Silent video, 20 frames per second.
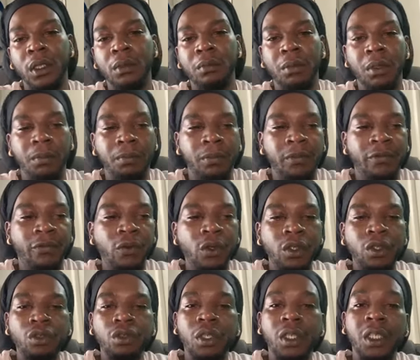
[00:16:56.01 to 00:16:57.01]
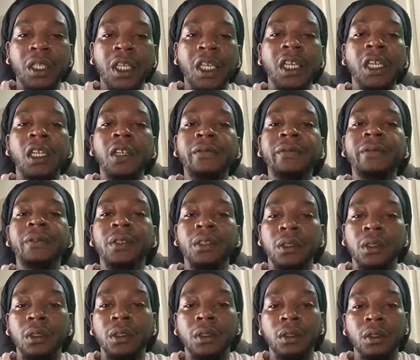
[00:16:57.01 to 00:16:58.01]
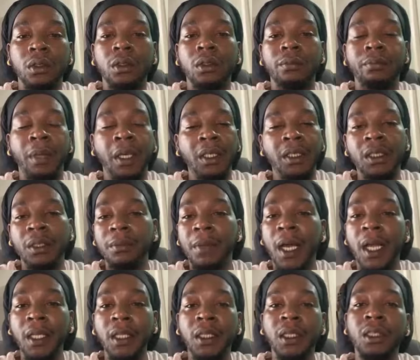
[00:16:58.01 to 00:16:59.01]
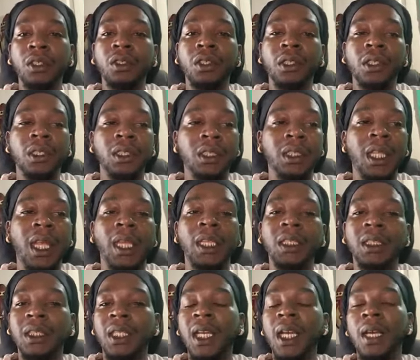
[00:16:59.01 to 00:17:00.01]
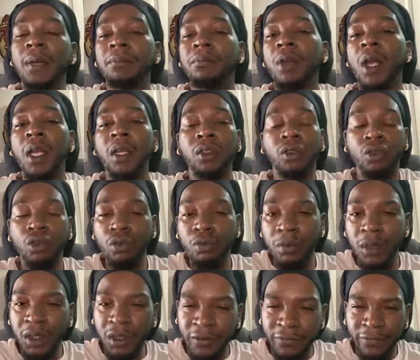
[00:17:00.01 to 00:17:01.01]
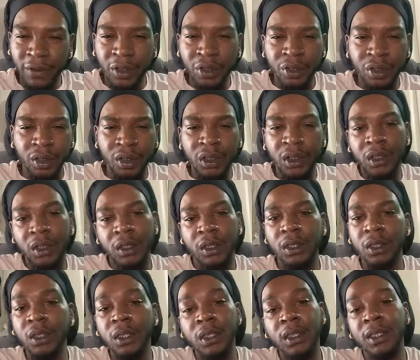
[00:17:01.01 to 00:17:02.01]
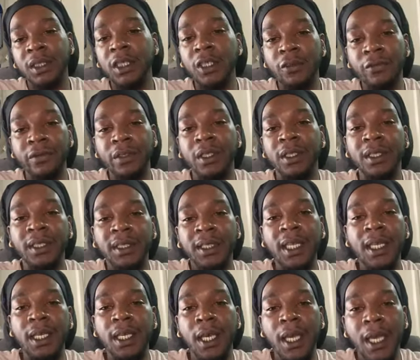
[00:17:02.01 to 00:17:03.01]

But before you could ever make somebody else's light shine brighter, you must first look into yourself and say,